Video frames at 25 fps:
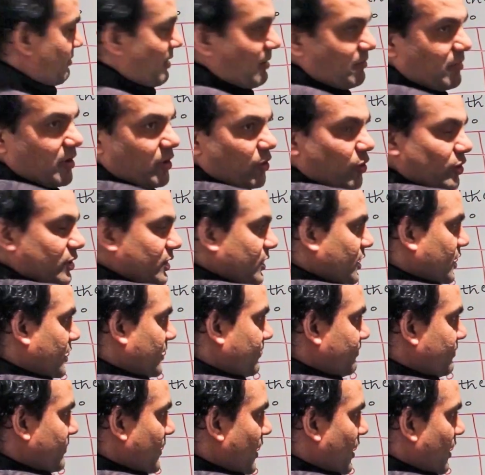remember, on
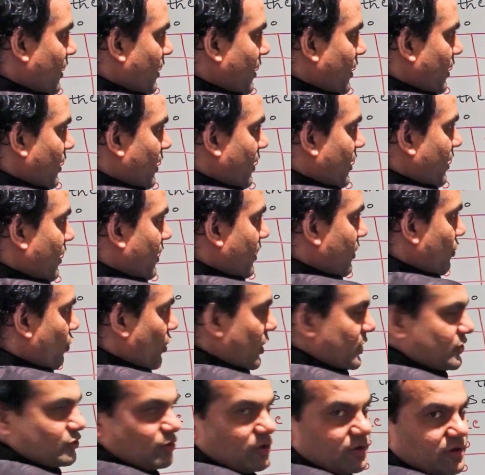the
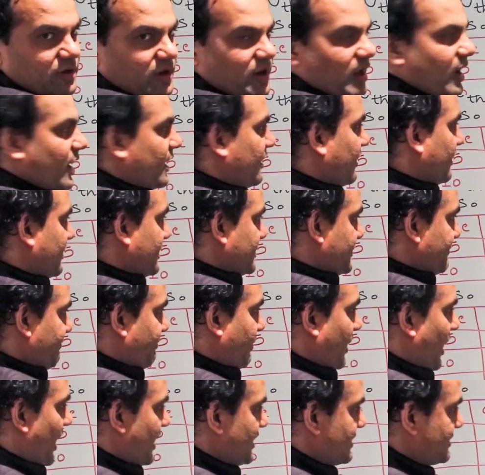horizontal line it is
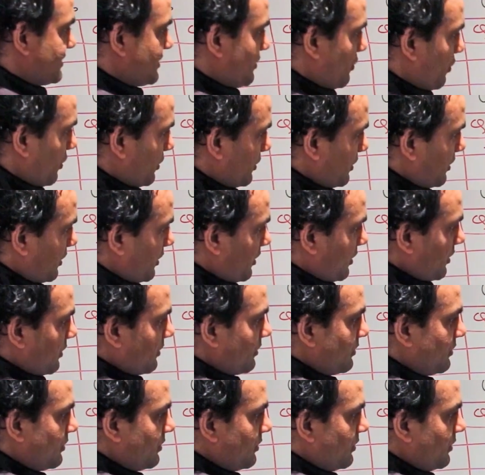price, on
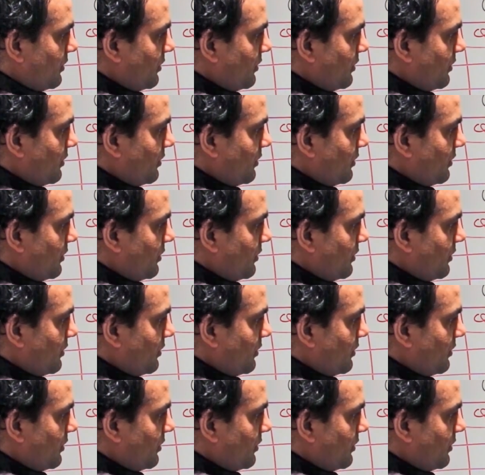the